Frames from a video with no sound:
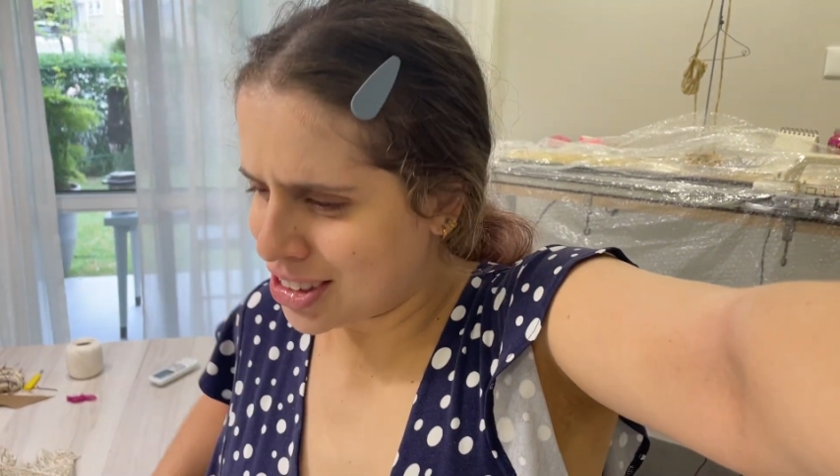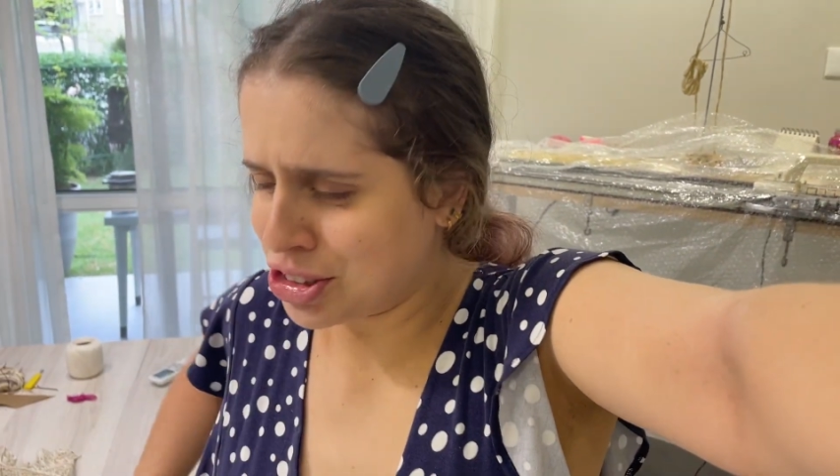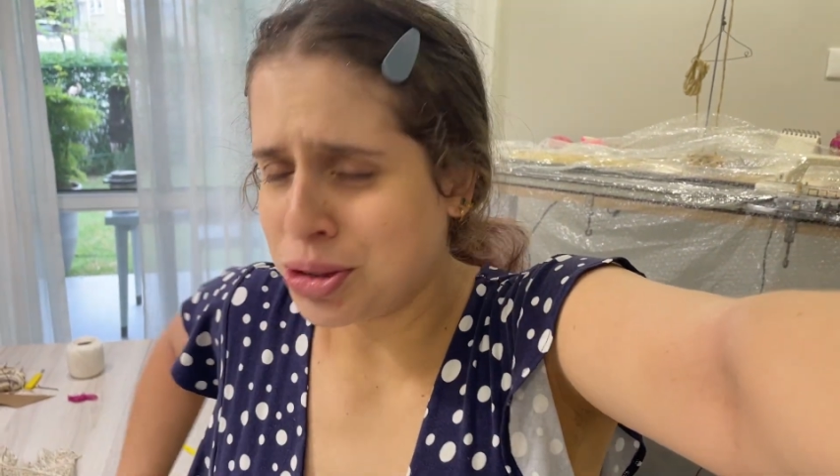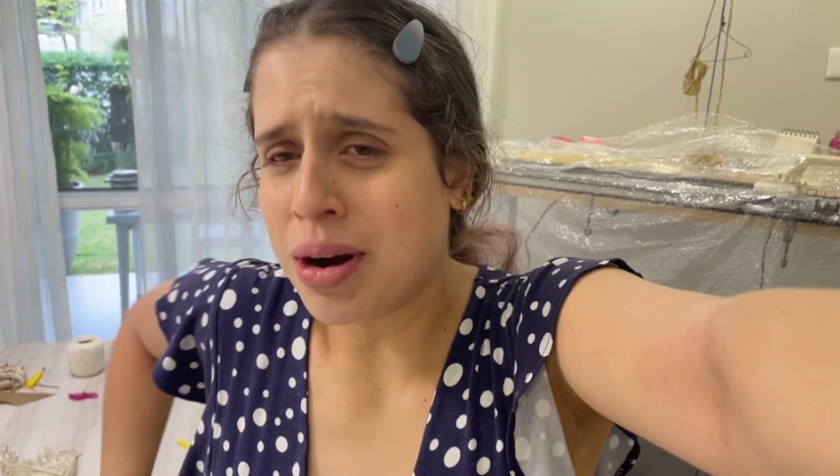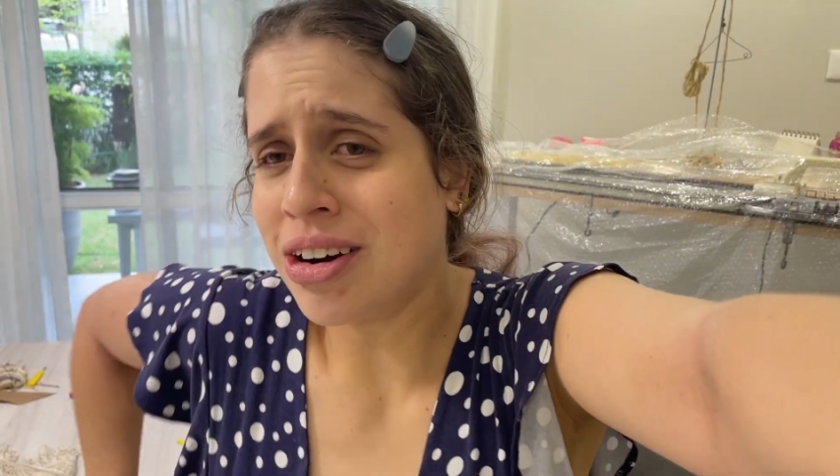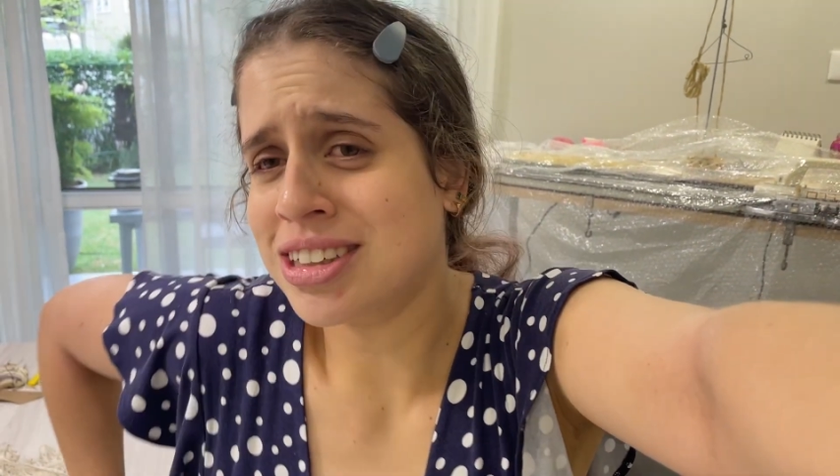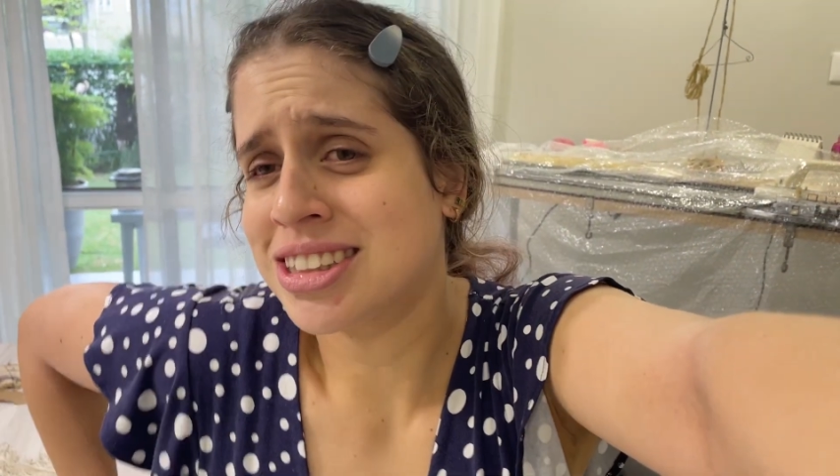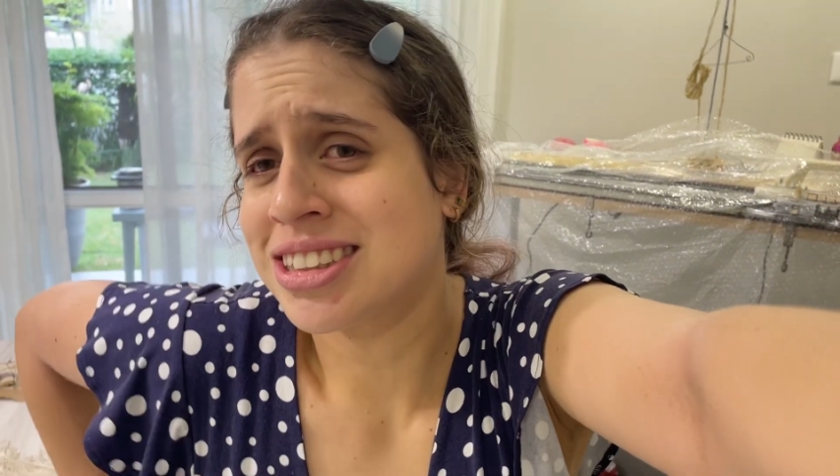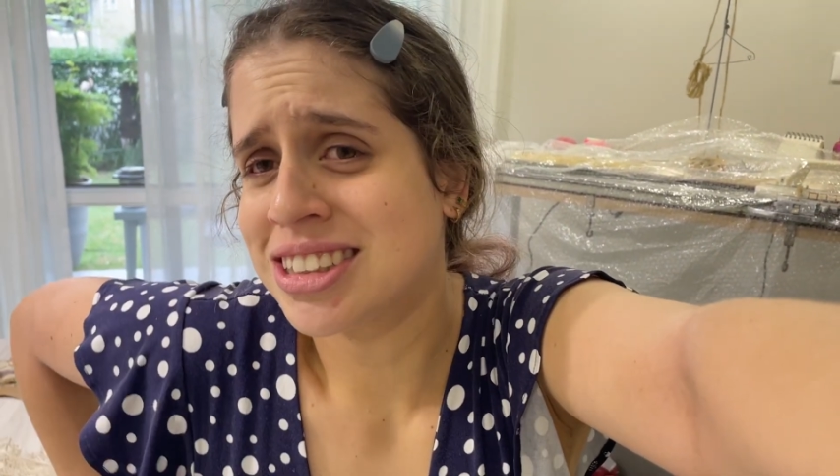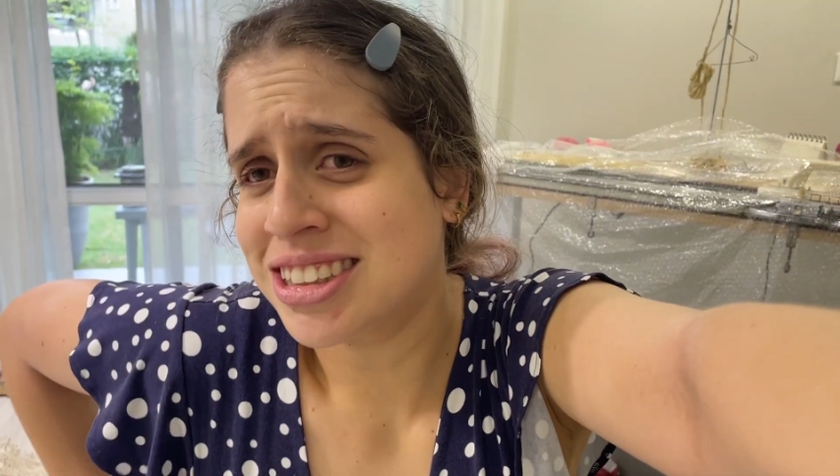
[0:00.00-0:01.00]
2 hours
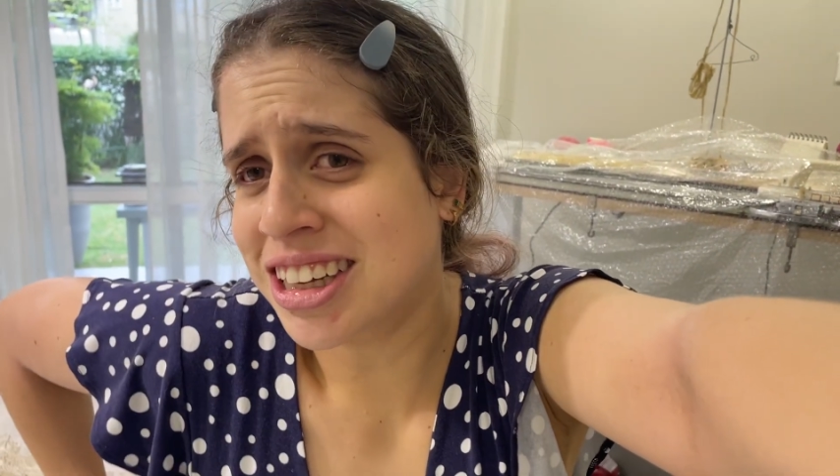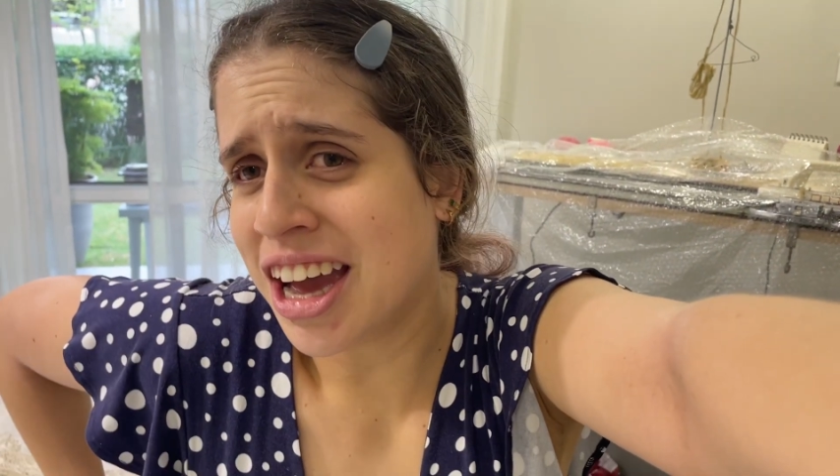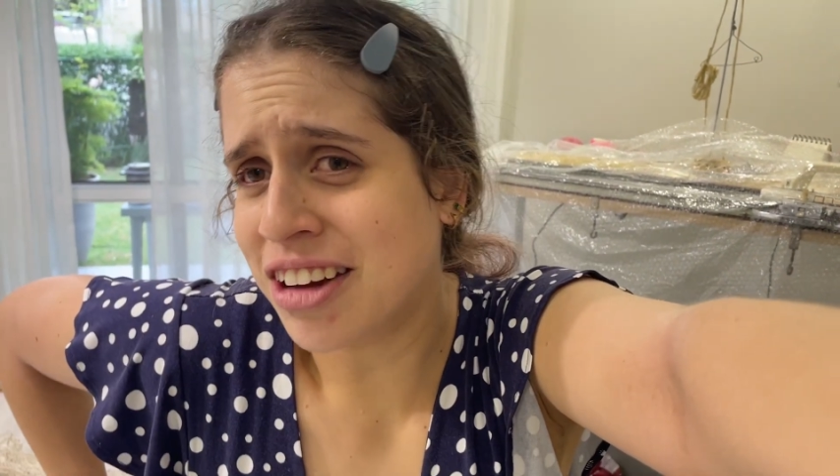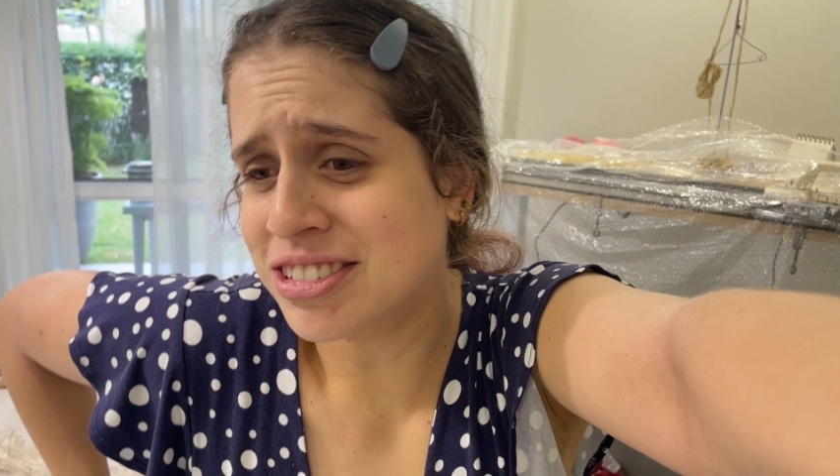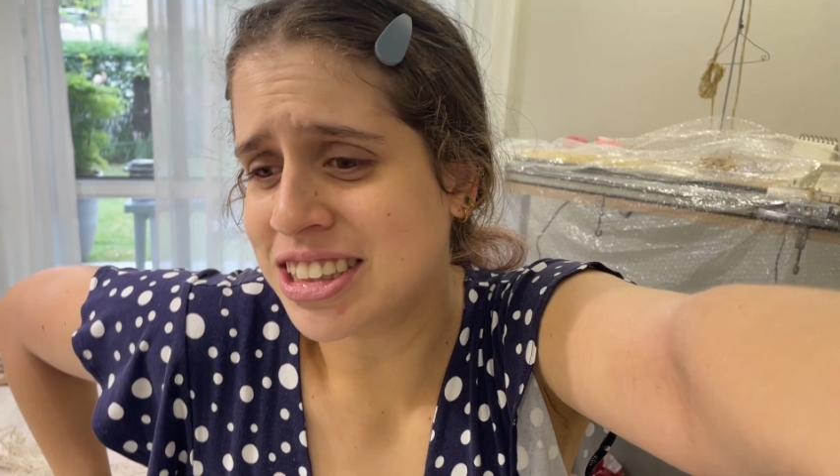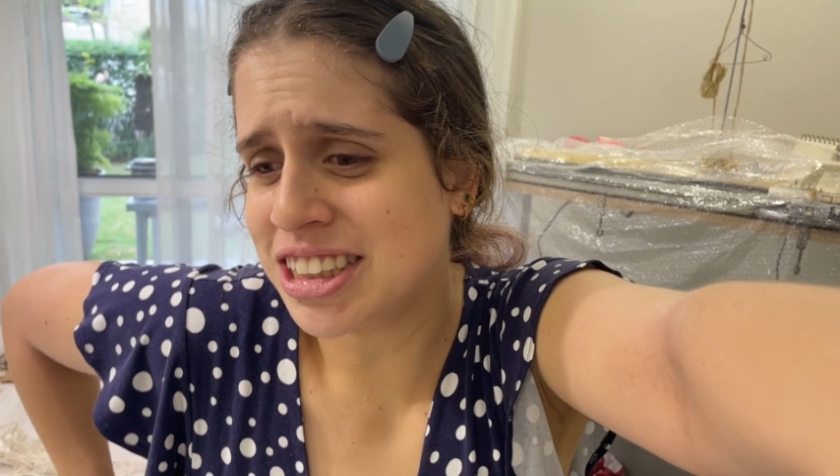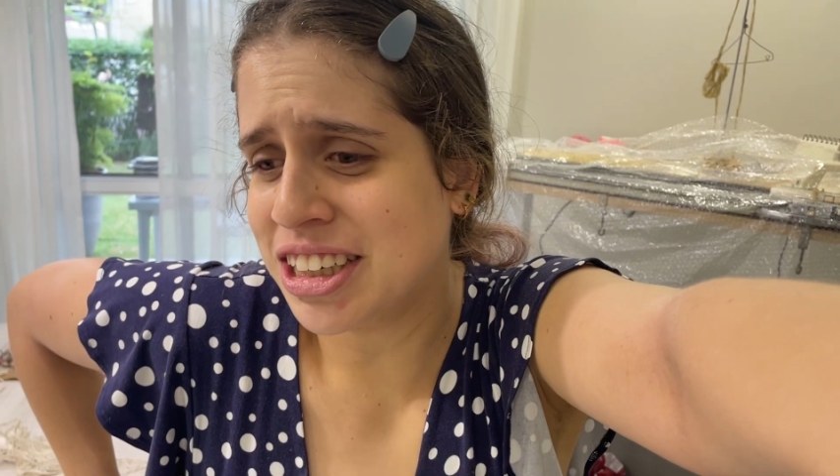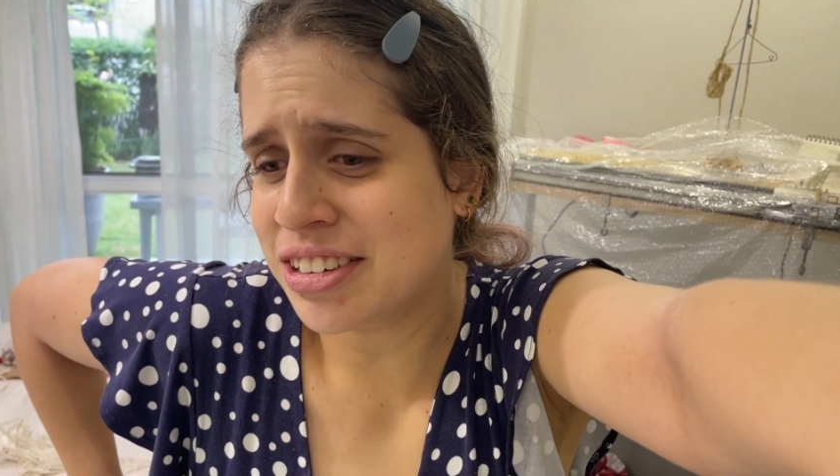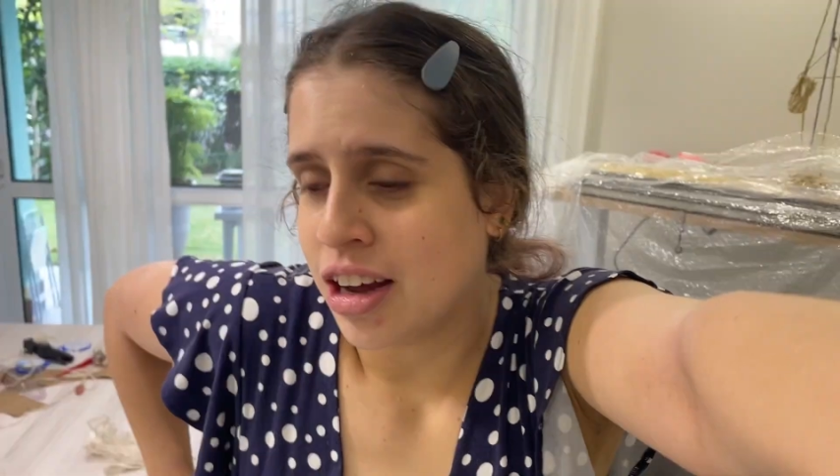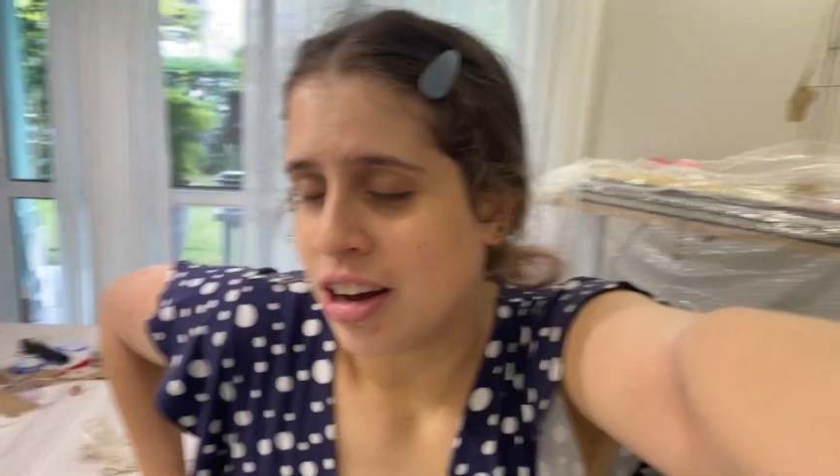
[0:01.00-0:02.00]
till I have to leave